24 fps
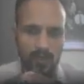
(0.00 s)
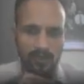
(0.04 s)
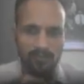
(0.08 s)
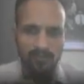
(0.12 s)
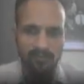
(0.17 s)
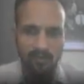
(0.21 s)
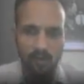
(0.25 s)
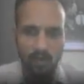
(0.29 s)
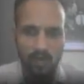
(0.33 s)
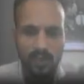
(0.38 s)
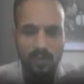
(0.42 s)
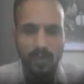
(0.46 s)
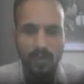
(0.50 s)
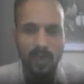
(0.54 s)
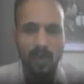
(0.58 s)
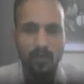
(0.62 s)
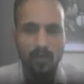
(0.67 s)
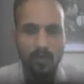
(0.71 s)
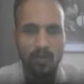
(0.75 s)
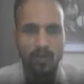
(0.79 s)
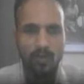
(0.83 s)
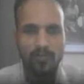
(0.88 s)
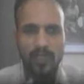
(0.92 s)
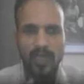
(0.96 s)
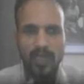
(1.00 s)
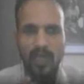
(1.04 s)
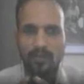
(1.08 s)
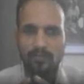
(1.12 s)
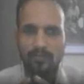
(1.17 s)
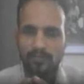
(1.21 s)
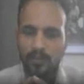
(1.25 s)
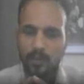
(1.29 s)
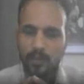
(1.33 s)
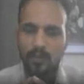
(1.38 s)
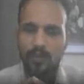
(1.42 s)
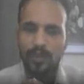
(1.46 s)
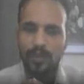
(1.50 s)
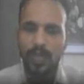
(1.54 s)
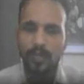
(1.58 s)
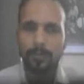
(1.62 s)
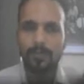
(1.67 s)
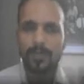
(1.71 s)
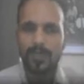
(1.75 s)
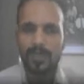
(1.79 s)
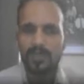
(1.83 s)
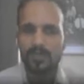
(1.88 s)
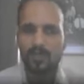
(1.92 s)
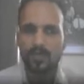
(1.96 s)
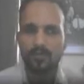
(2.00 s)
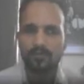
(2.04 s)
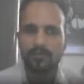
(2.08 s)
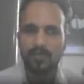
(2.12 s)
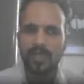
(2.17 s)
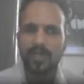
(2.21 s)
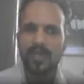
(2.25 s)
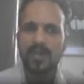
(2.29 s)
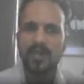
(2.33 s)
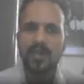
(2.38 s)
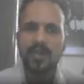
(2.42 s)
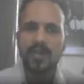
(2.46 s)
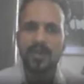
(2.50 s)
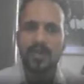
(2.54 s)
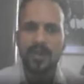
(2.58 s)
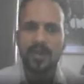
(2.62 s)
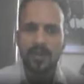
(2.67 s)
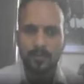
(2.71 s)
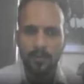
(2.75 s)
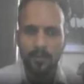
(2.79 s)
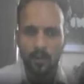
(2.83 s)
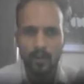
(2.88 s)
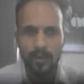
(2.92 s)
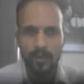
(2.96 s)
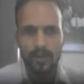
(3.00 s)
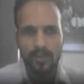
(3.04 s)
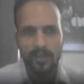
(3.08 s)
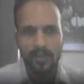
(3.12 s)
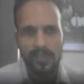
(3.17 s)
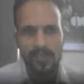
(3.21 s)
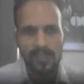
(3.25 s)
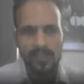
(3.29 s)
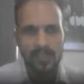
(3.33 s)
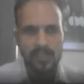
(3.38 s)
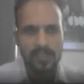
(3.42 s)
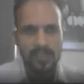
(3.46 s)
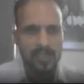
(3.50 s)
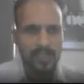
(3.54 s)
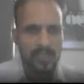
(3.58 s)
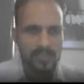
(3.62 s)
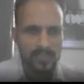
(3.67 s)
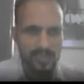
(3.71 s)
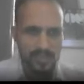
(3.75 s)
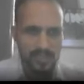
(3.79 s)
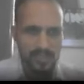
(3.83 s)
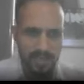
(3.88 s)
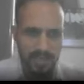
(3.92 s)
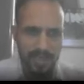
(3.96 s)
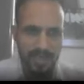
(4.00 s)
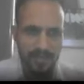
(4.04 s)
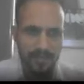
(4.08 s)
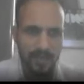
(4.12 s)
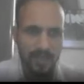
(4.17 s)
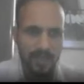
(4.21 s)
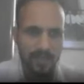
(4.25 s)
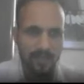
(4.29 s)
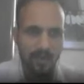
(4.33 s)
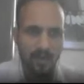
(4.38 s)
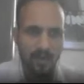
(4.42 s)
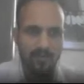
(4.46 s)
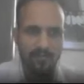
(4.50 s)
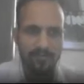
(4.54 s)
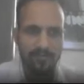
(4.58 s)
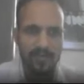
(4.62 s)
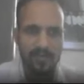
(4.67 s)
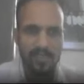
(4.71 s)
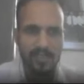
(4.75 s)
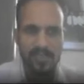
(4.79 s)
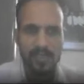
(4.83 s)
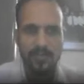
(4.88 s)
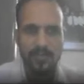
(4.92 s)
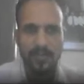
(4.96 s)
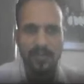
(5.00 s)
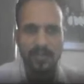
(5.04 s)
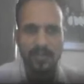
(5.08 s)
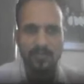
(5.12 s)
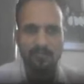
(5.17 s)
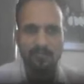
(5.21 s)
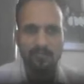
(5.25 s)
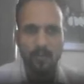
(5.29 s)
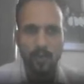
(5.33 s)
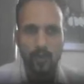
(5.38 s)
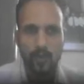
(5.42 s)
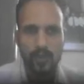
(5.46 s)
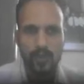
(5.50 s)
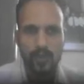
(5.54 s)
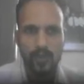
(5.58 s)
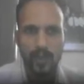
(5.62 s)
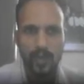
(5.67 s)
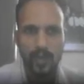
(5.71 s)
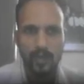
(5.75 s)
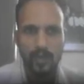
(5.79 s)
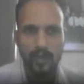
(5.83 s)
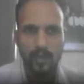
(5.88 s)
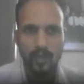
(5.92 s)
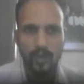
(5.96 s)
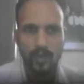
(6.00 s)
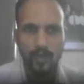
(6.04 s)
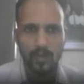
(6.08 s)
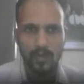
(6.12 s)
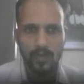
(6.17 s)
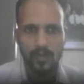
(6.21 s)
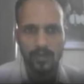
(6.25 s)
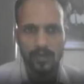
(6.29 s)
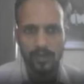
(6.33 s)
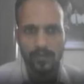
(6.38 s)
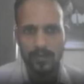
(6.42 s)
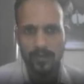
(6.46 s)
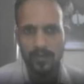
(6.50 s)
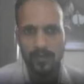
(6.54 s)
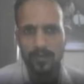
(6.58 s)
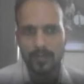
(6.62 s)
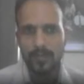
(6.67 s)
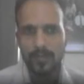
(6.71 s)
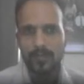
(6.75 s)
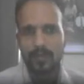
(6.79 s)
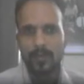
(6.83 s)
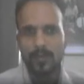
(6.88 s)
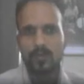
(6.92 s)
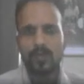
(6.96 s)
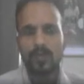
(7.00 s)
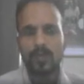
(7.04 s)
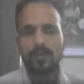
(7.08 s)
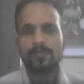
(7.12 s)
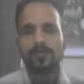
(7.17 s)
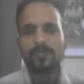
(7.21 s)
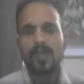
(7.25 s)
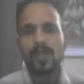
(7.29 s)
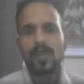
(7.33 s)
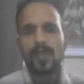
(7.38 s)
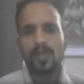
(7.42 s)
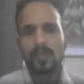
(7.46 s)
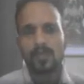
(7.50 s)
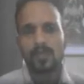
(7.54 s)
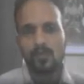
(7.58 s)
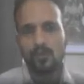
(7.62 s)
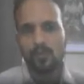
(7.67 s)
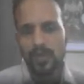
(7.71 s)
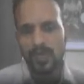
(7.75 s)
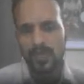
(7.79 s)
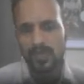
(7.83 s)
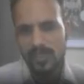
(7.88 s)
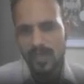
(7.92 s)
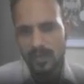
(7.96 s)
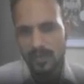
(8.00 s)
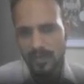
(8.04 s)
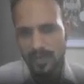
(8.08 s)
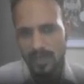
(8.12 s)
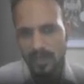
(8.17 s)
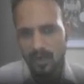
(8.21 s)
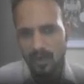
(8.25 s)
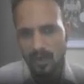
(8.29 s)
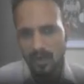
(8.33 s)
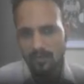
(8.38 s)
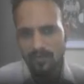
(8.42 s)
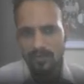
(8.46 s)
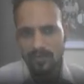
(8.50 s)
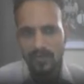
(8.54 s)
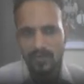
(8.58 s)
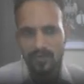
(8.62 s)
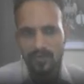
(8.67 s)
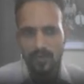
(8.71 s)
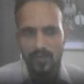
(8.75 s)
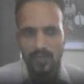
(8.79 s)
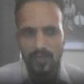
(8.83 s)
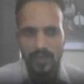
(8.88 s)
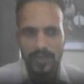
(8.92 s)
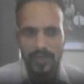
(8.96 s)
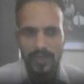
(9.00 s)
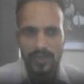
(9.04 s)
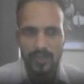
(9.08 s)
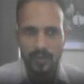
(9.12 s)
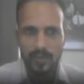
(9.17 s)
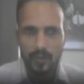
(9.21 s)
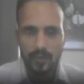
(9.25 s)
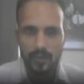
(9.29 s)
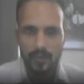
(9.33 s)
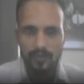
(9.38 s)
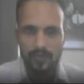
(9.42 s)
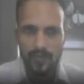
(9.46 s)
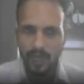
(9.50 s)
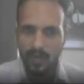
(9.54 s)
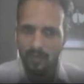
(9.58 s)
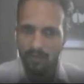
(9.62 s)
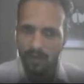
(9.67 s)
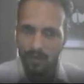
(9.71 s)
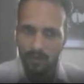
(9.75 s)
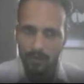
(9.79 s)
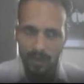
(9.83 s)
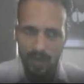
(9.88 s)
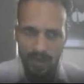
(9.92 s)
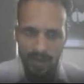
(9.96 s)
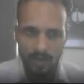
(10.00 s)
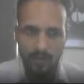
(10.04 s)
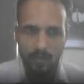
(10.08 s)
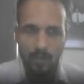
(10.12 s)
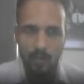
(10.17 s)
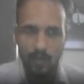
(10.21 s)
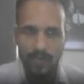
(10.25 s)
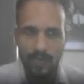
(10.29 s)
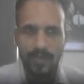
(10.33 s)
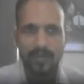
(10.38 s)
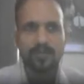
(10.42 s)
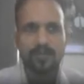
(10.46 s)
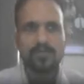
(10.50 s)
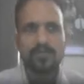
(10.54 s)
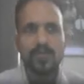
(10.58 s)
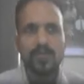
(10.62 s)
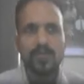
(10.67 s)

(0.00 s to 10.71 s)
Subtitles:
the fourth power of the absolute temperature of the body. This is the statement of Stephen Boltzmann law. Okay. So what is the meaning of this one? Let's suppose we have a black body